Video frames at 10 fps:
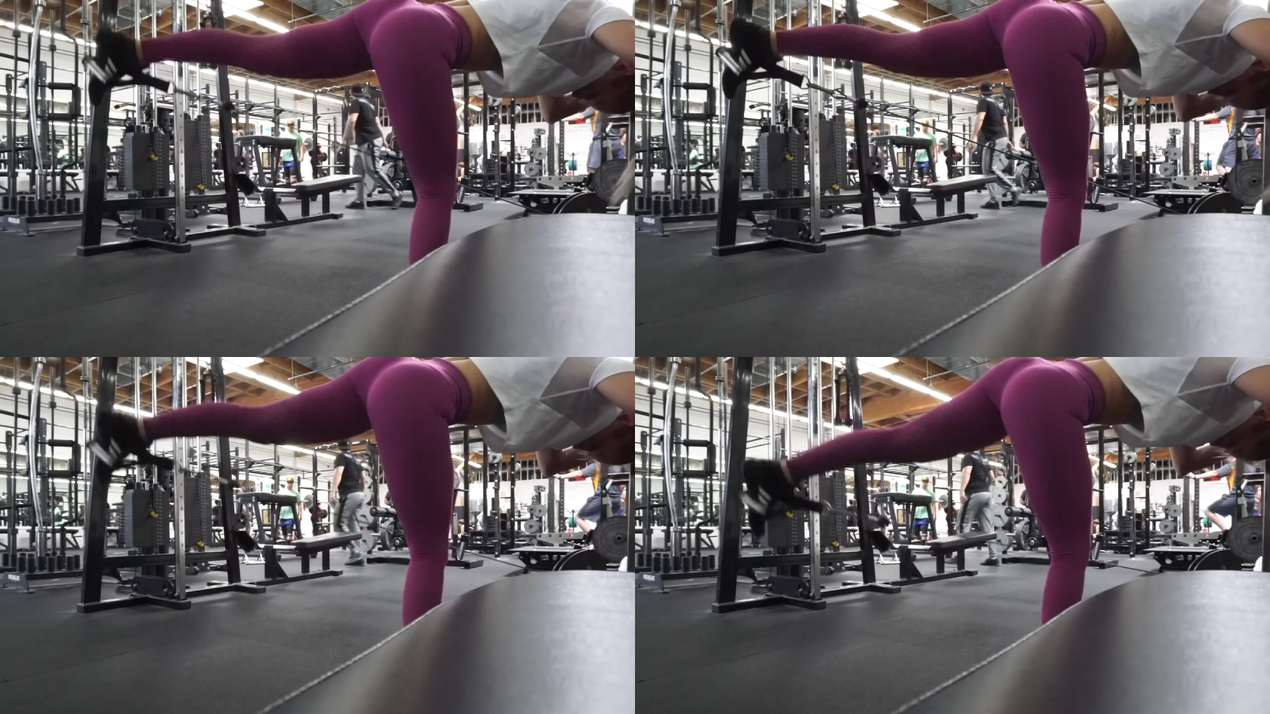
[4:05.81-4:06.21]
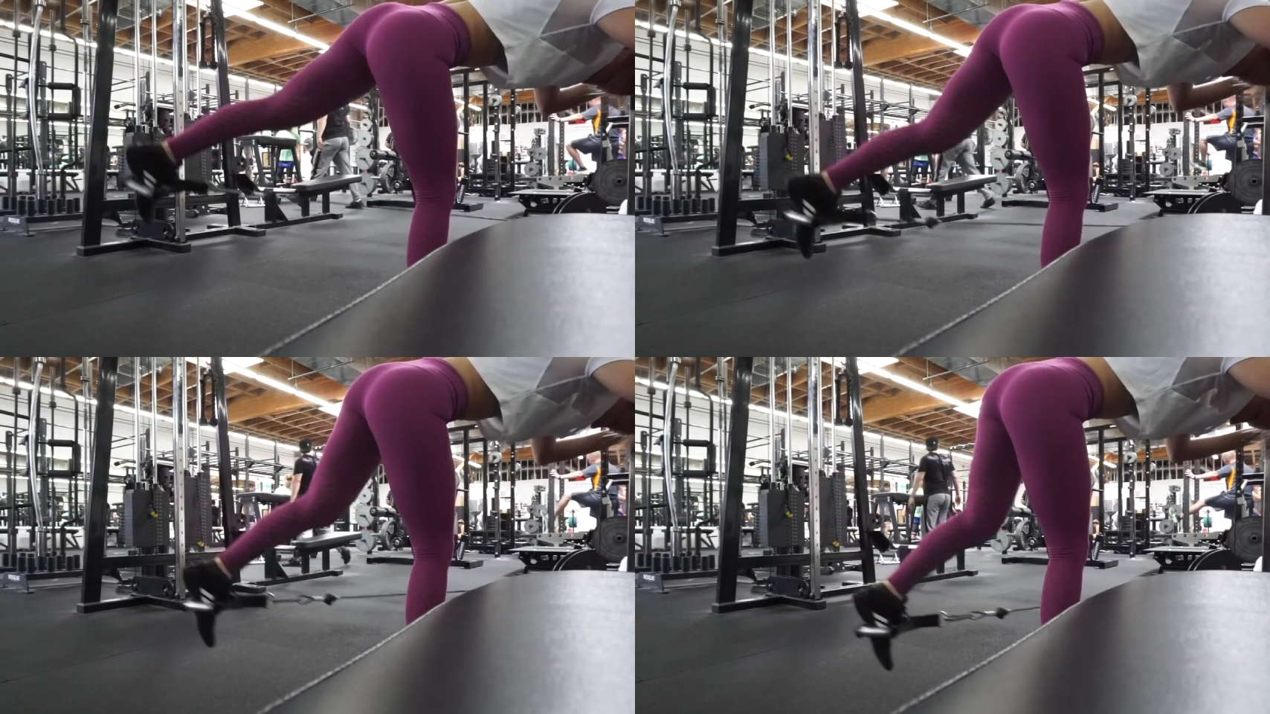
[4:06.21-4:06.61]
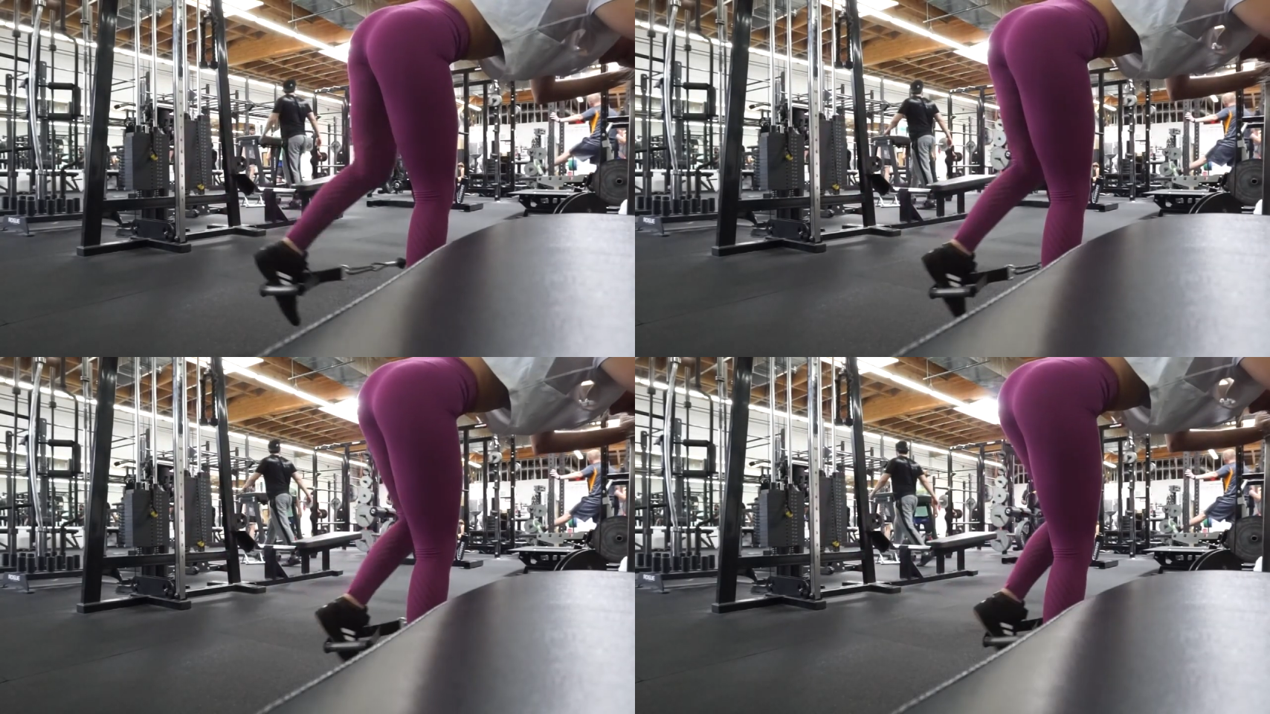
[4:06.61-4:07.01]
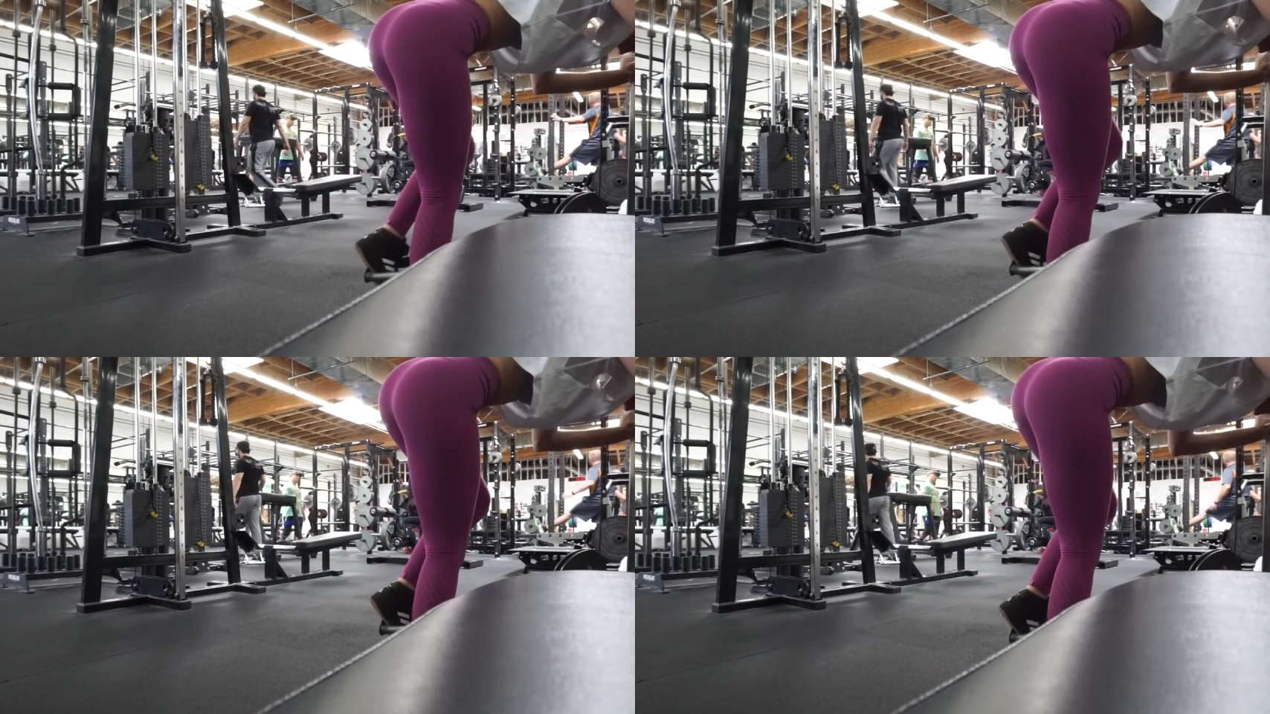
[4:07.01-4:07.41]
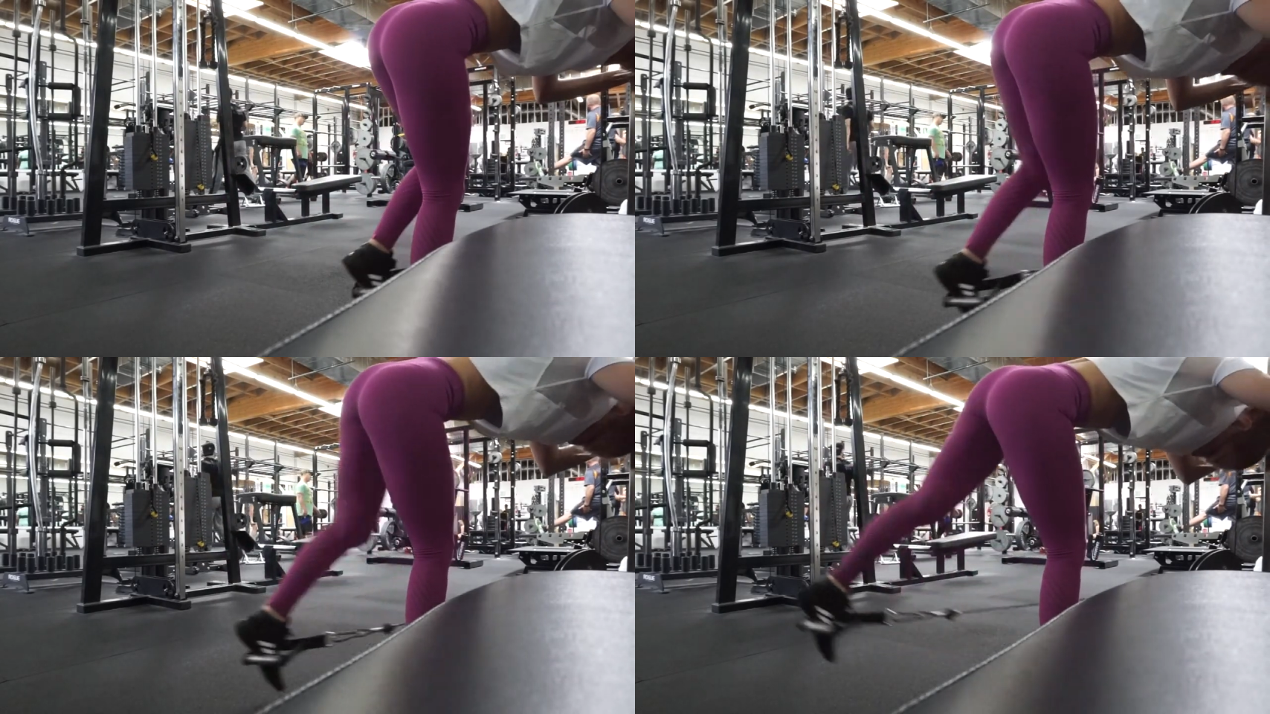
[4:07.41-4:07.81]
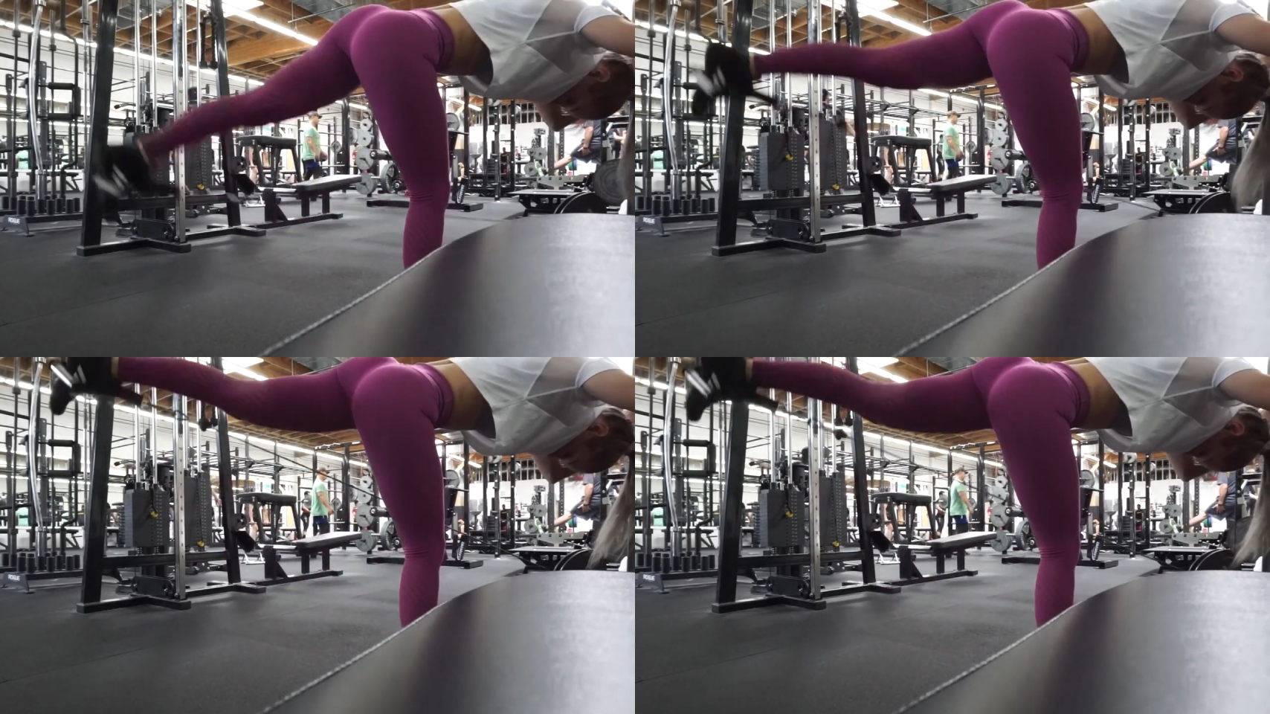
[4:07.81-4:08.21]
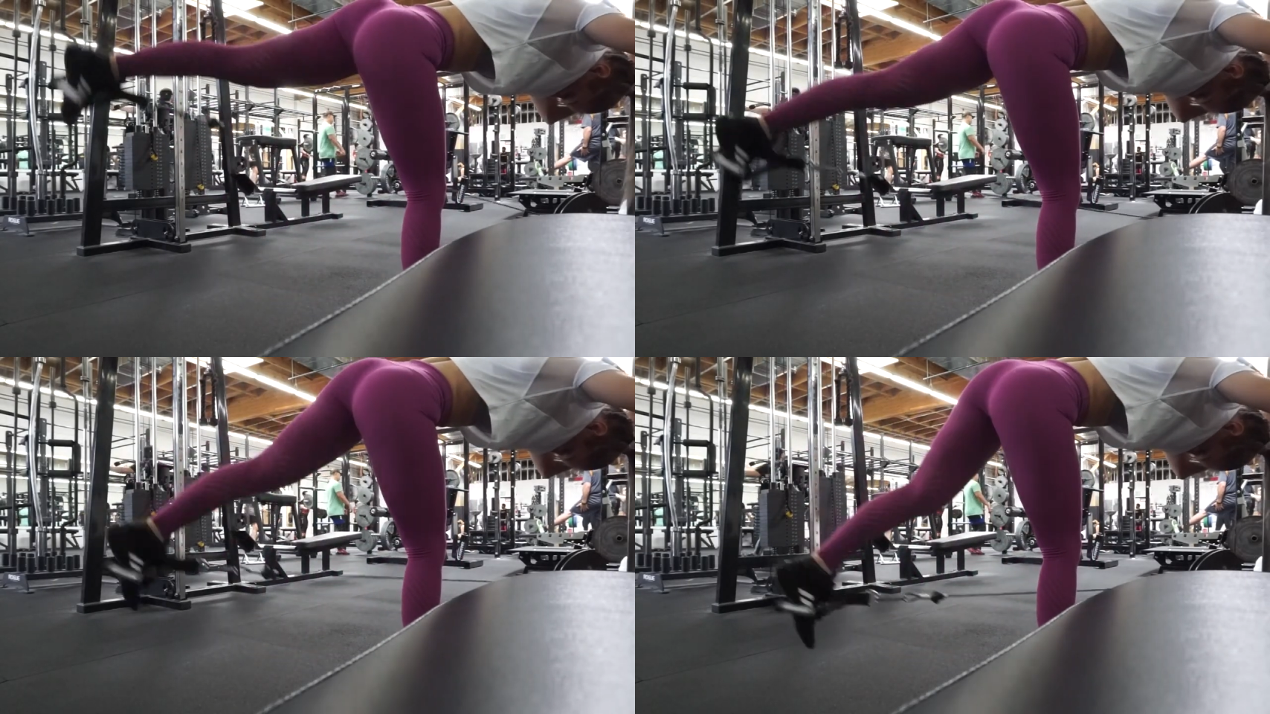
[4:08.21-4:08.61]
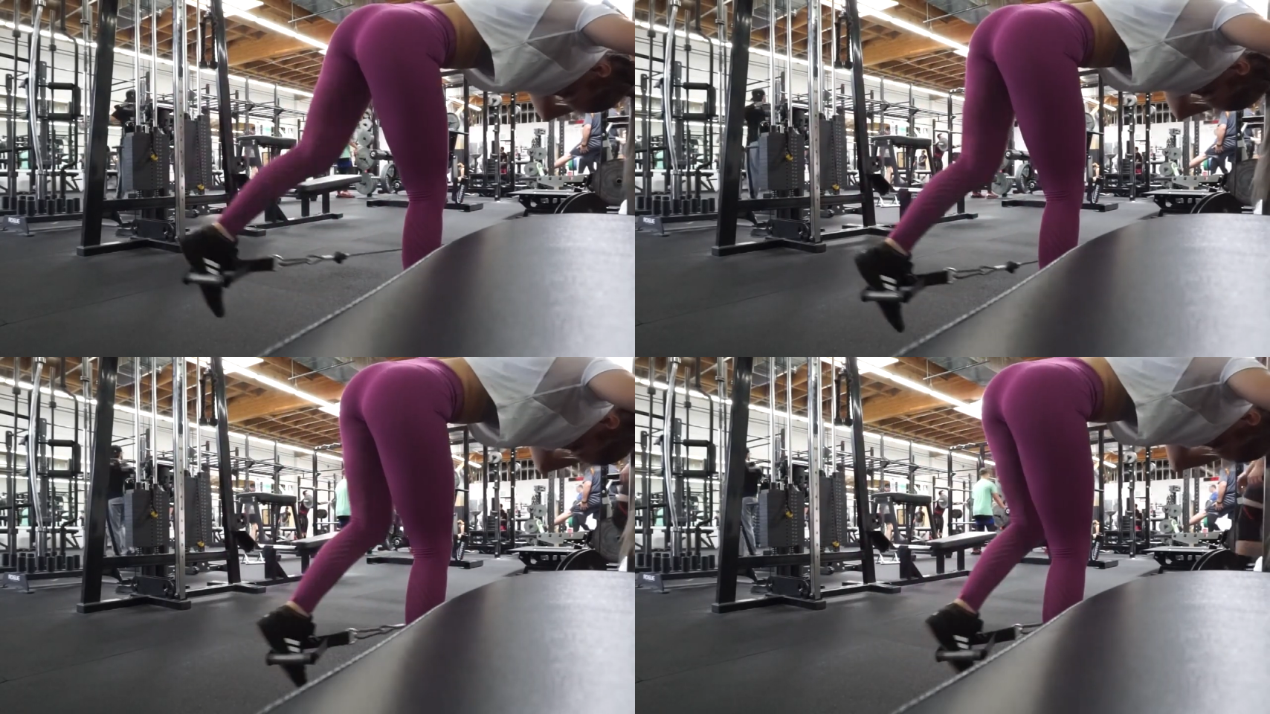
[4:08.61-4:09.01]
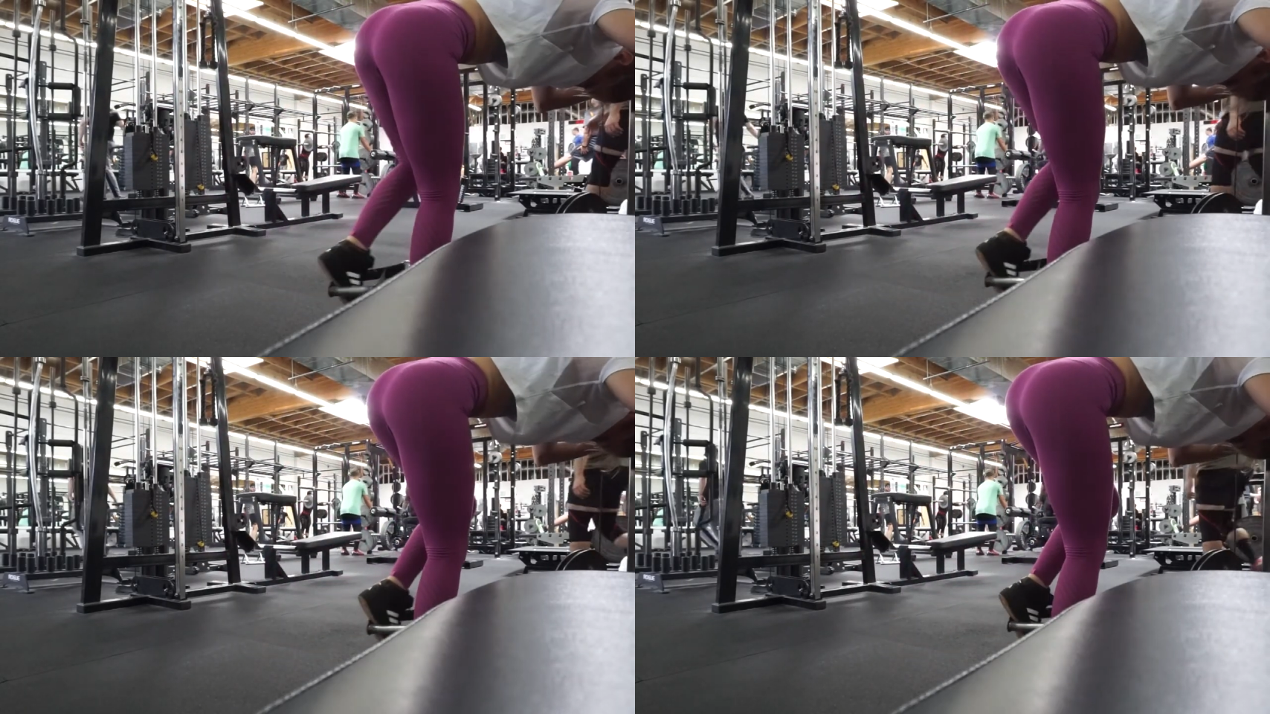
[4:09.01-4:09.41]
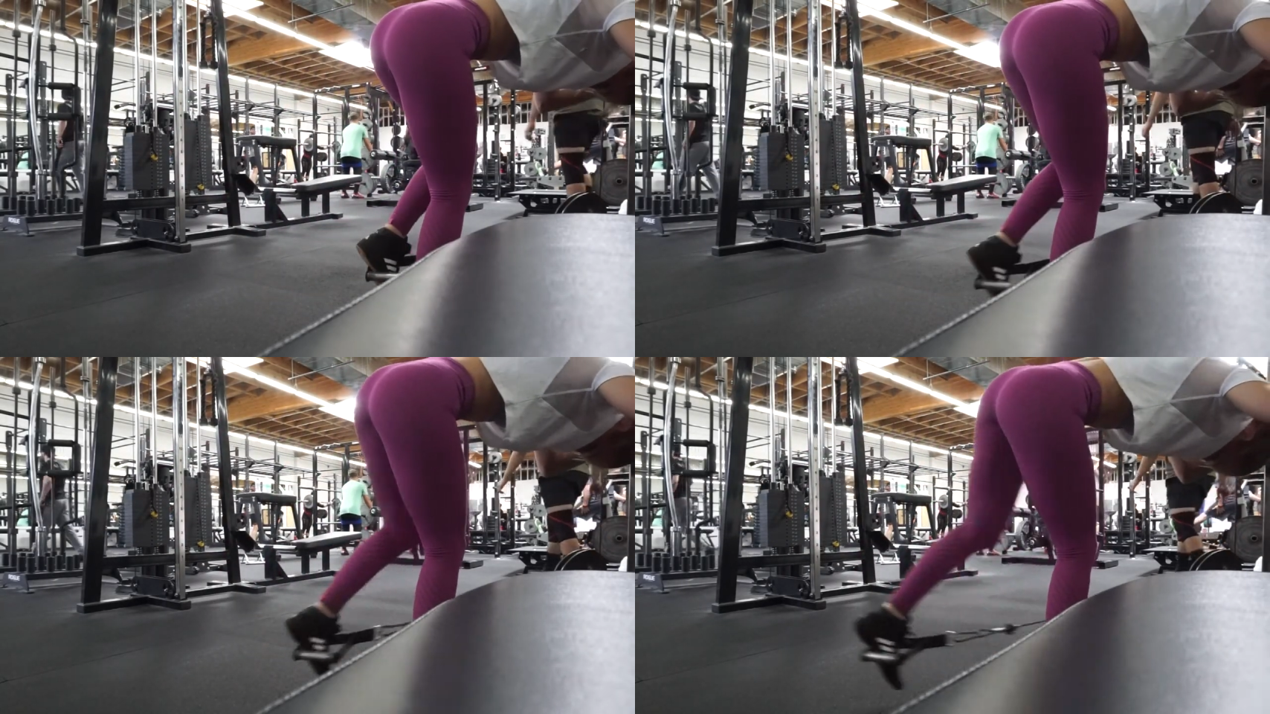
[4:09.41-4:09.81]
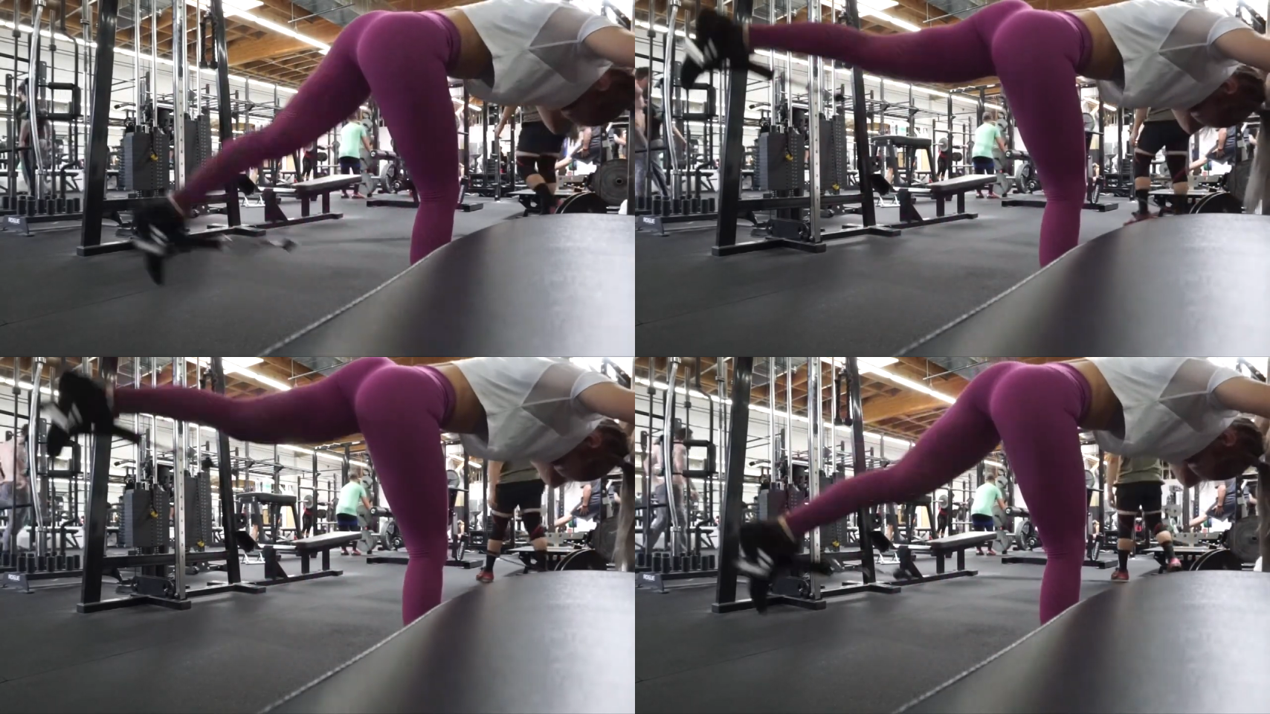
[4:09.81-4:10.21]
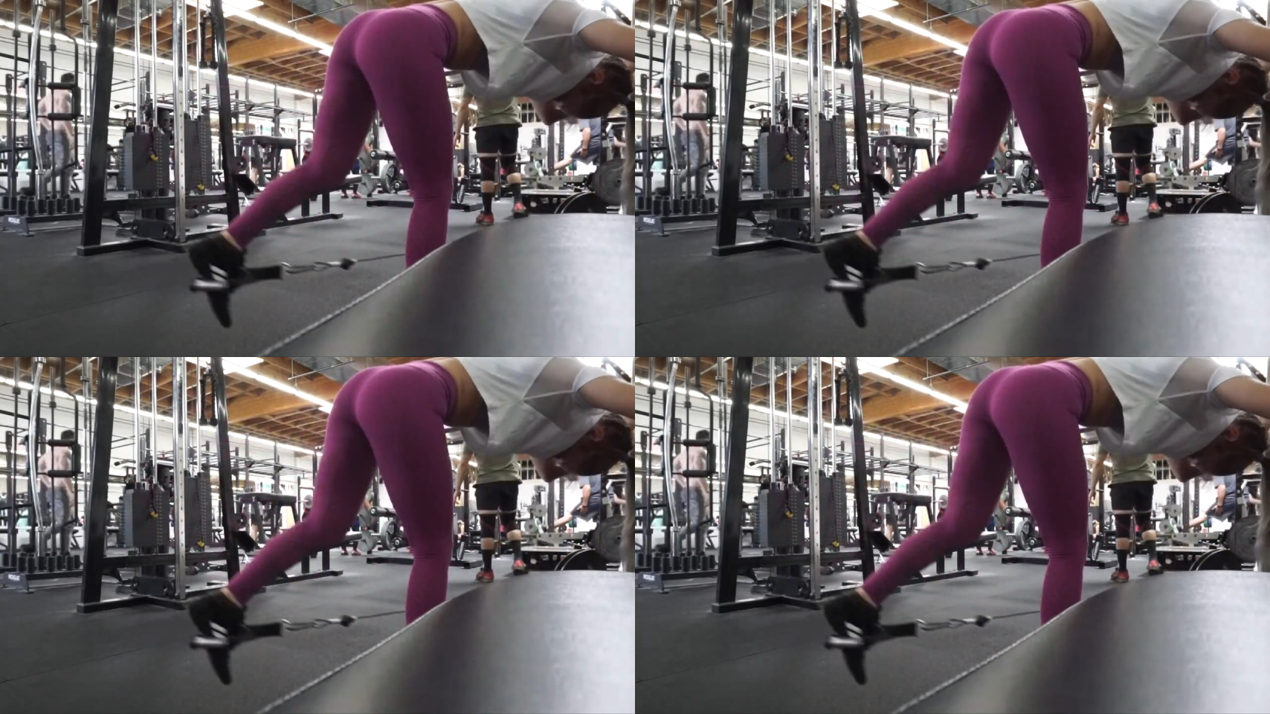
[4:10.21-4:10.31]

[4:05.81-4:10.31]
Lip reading: (no speaker visible)